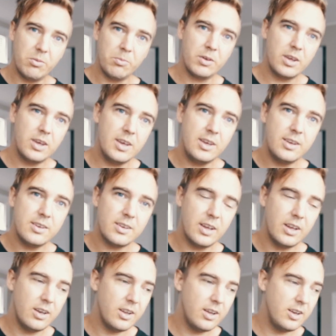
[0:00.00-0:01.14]
them the keys,
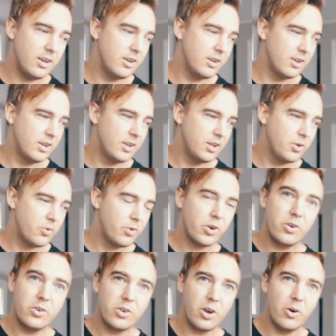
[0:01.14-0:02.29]
and then we're
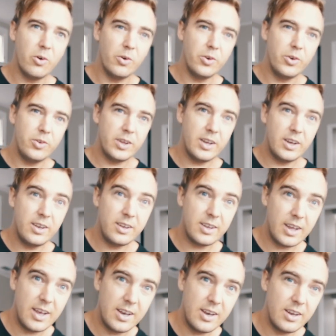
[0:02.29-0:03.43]
good to go. New tenants
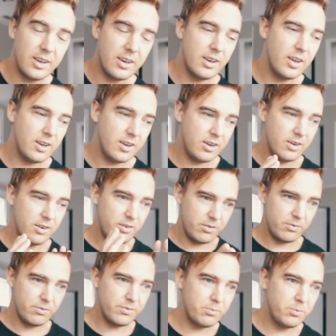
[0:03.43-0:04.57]
in and
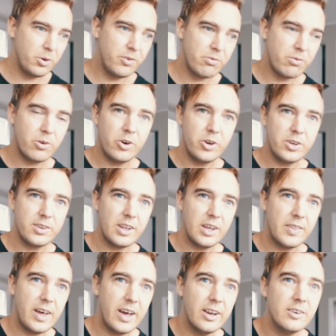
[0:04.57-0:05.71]
moving forward just like
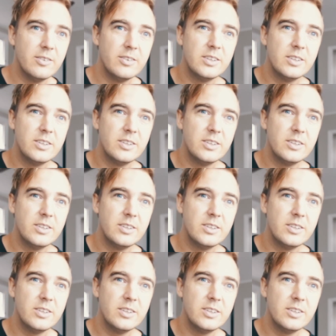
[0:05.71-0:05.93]
that.